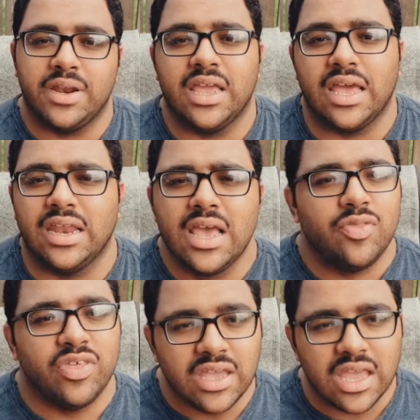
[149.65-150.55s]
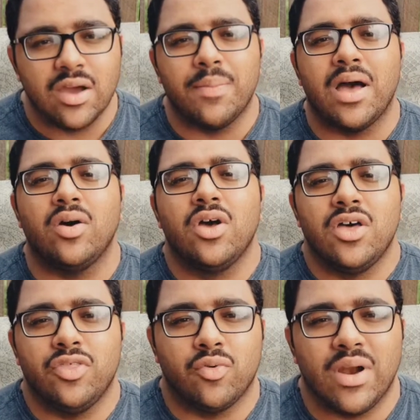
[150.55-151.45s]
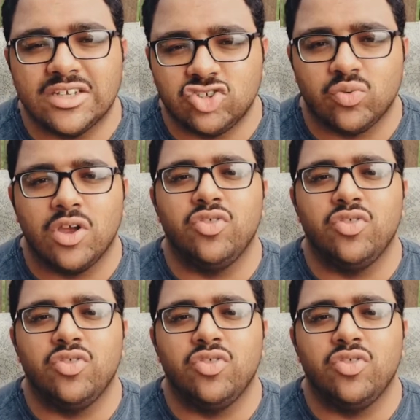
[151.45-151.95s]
Again, thinking about the restaurant,